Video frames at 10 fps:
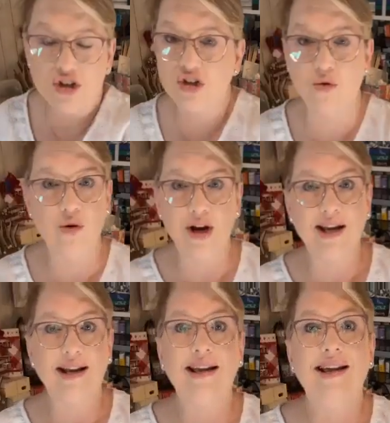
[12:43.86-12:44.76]
much
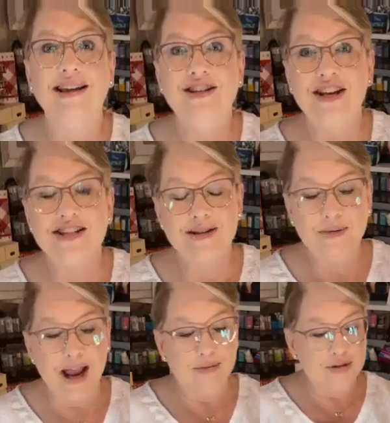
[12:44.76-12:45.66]
joy just
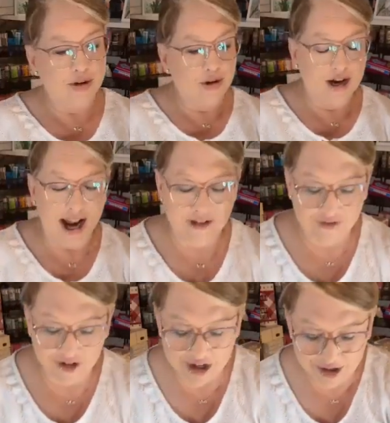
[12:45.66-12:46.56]
to be able to
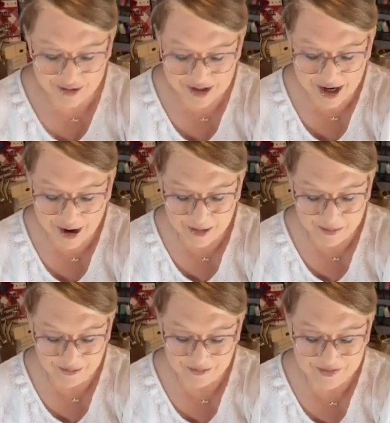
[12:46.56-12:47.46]
create for you.
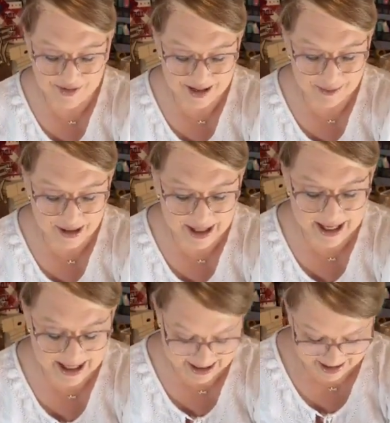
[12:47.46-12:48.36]
So
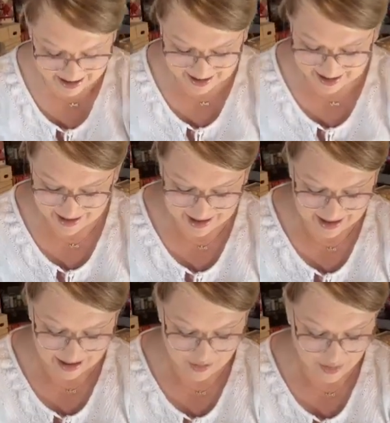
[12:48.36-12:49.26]
please,
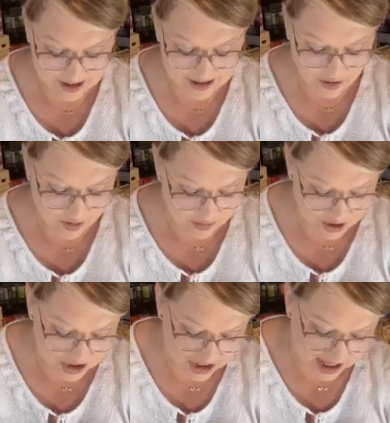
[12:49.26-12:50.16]
we so
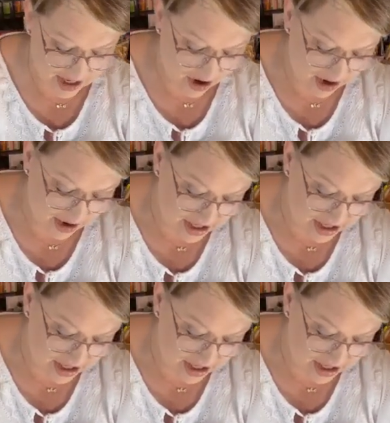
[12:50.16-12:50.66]
appreciate